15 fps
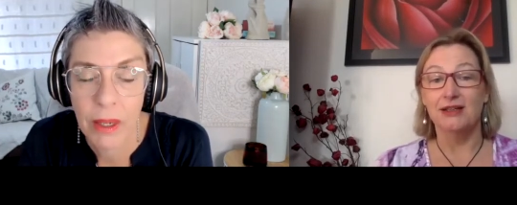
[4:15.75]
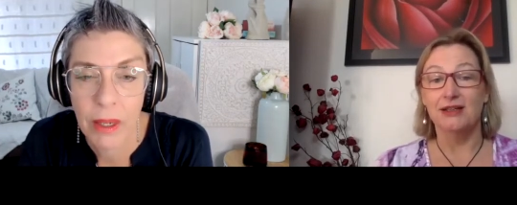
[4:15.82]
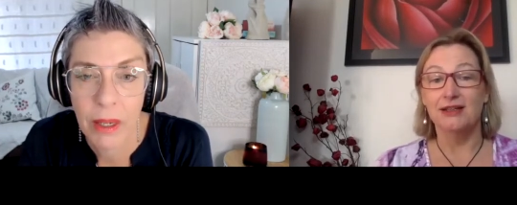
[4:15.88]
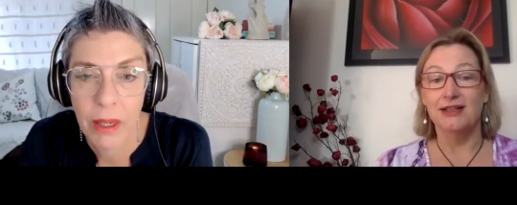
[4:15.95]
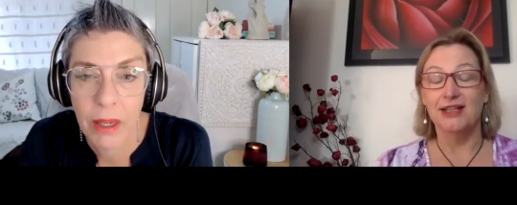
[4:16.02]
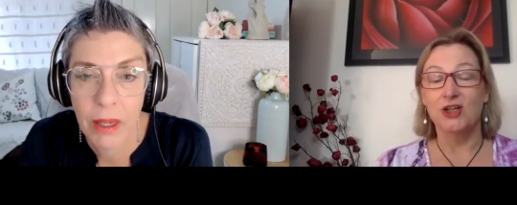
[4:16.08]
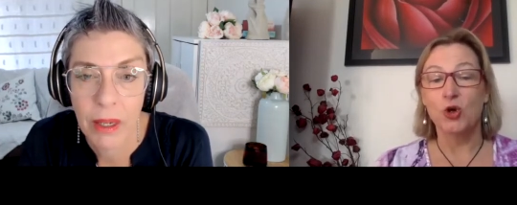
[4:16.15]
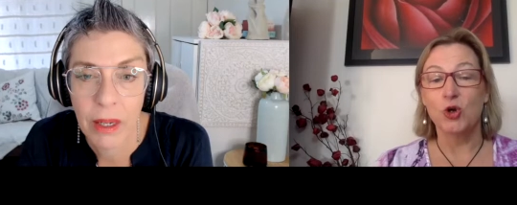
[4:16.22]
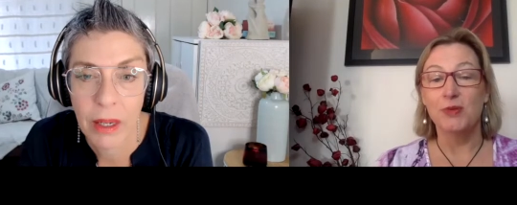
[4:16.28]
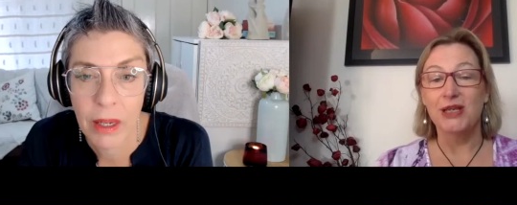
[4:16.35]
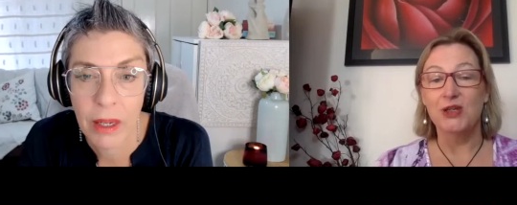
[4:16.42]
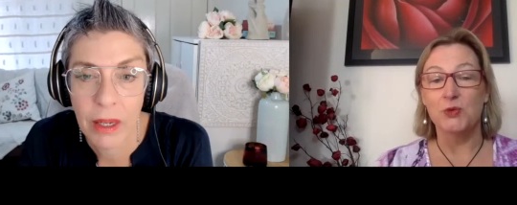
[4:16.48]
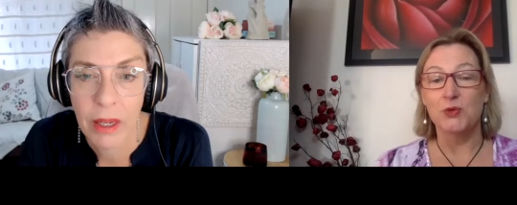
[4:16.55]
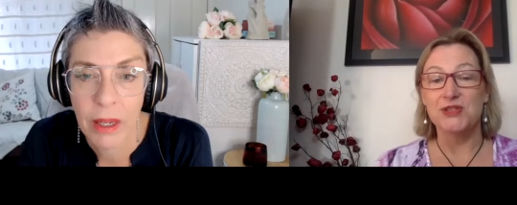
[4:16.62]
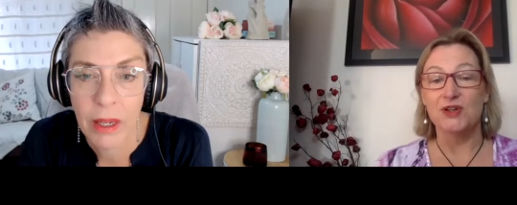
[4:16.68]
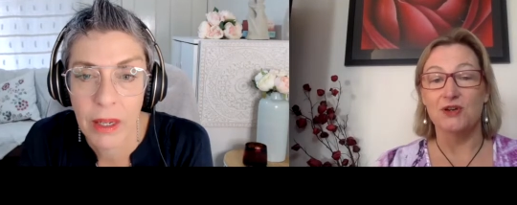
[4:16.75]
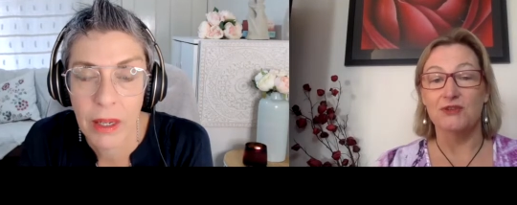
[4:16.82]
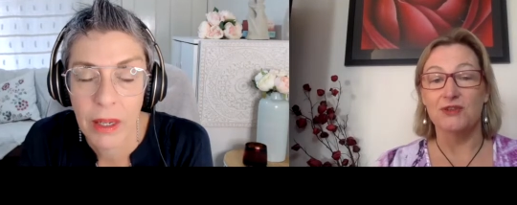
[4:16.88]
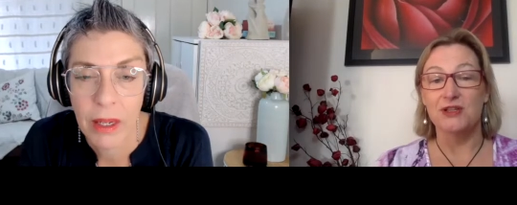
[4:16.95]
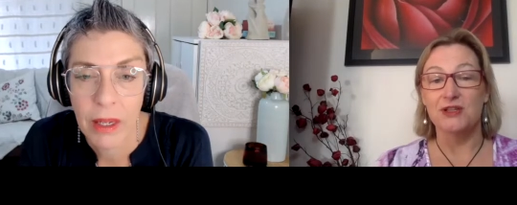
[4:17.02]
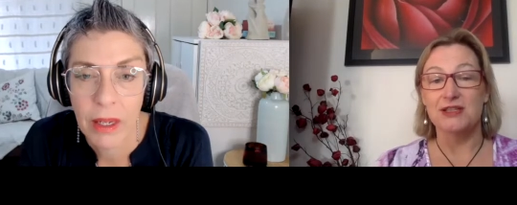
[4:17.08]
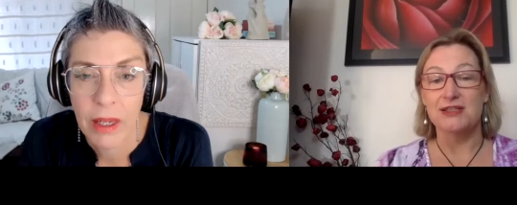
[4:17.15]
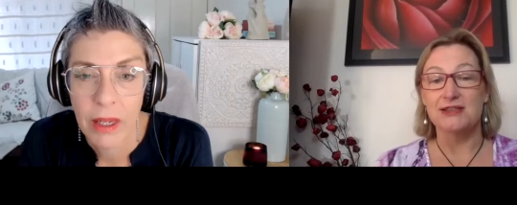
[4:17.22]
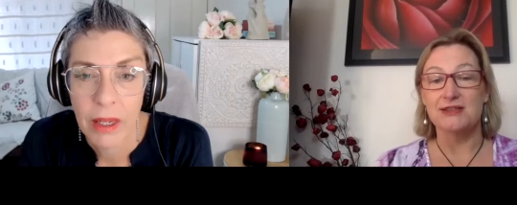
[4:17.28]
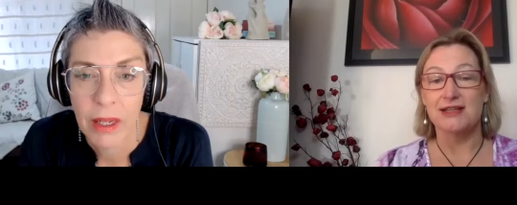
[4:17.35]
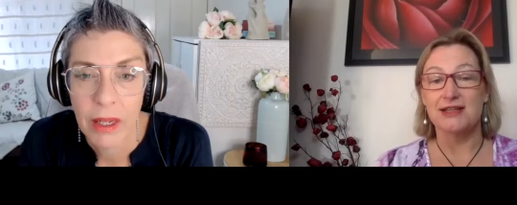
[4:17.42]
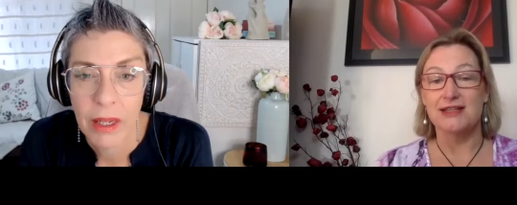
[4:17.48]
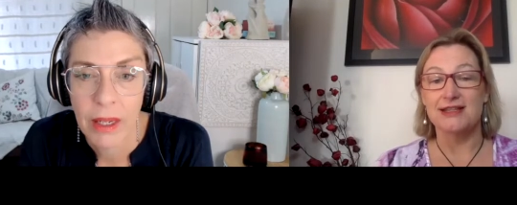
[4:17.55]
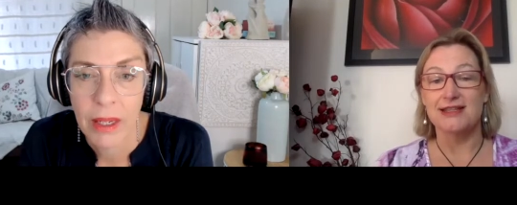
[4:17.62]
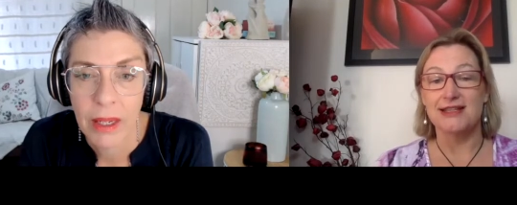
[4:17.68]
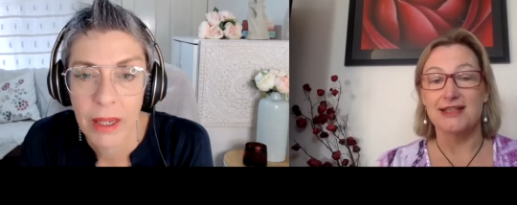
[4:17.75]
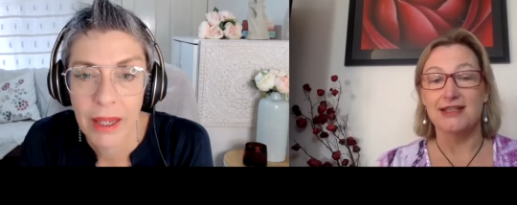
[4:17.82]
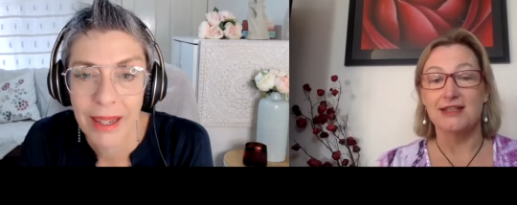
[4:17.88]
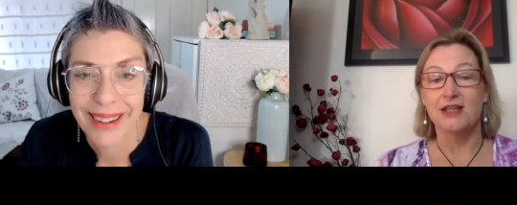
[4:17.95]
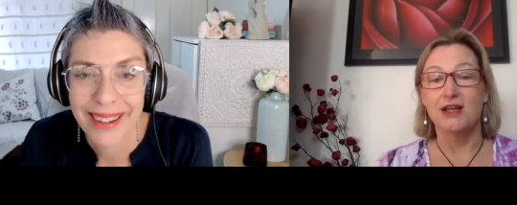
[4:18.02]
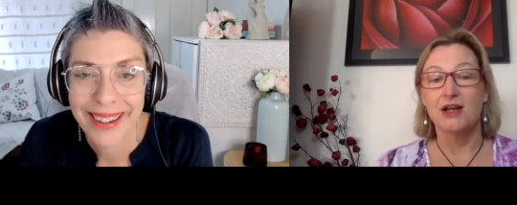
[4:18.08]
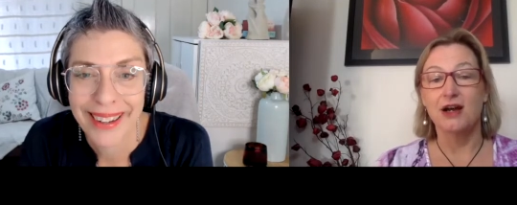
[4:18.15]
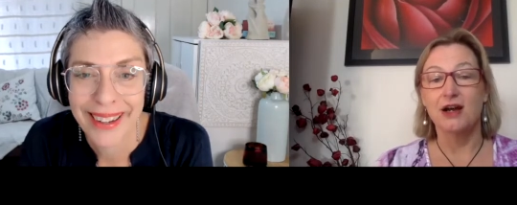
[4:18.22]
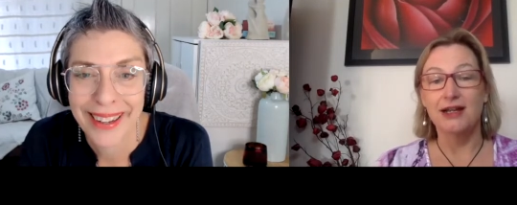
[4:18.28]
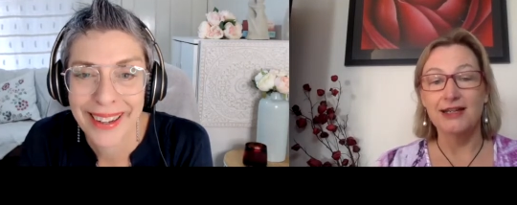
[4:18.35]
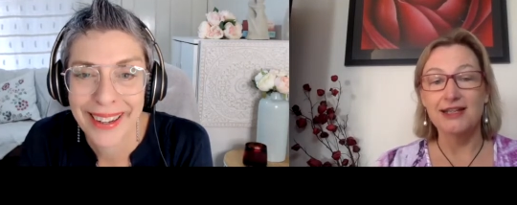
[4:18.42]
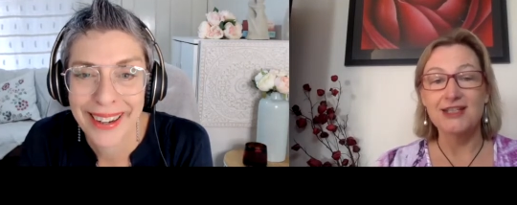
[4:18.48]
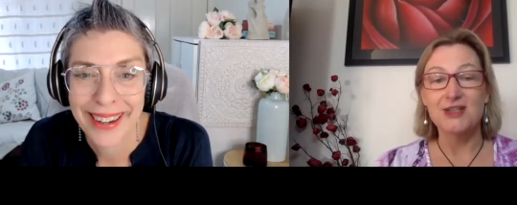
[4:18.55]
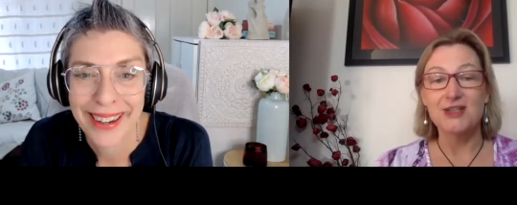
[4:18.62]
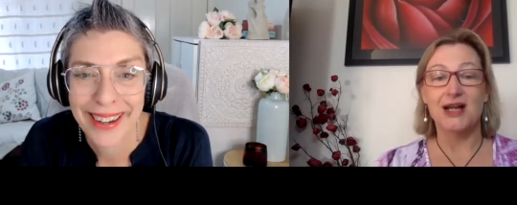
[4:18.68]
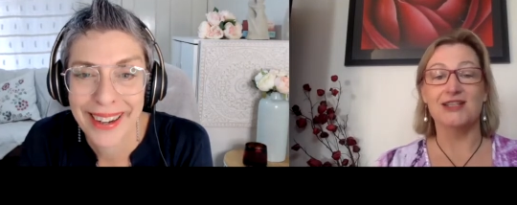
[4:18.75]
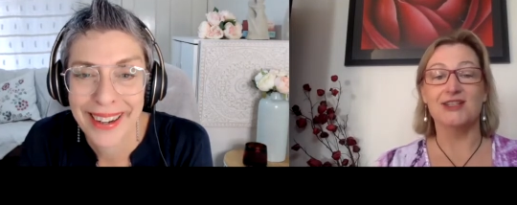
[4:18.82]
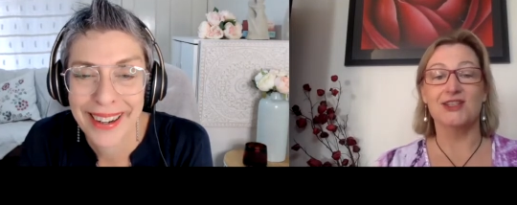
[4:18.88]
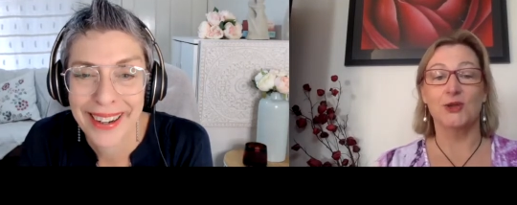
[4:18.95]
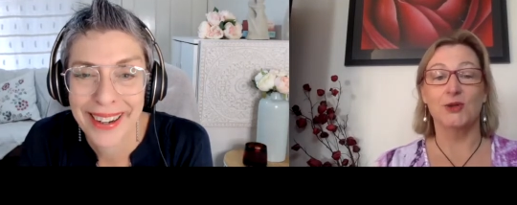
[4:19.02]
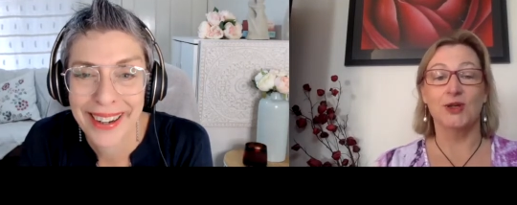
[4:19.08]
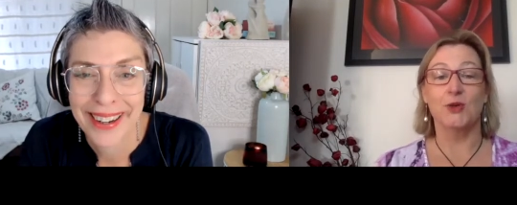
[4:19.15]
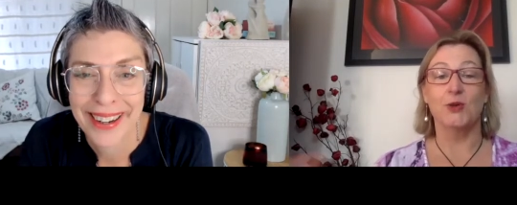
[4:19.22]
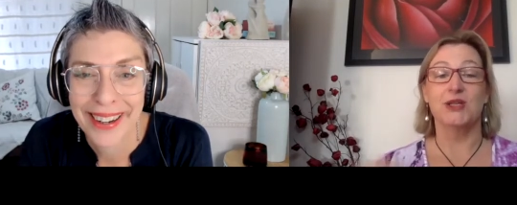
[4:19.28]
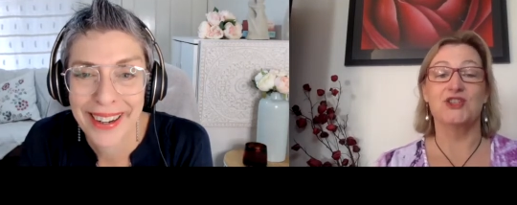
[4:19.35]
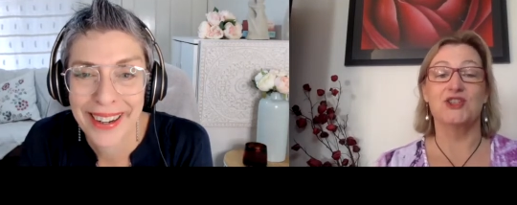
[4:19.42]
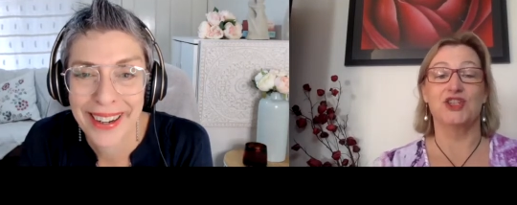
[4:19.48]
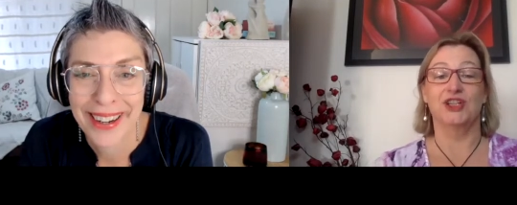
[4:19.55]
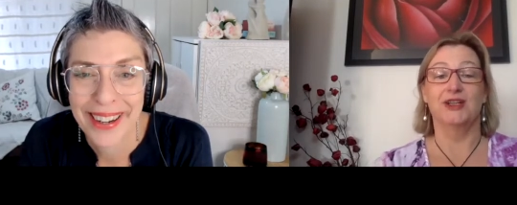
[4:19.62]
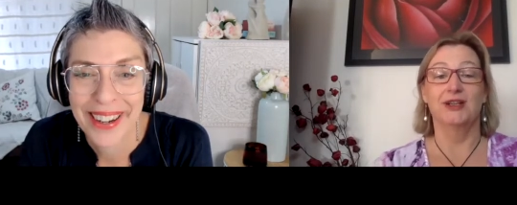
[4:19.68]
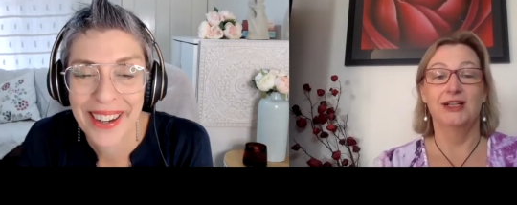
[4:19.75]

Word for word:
Speaker 1: he called me into his office and said, I need to ask you a question.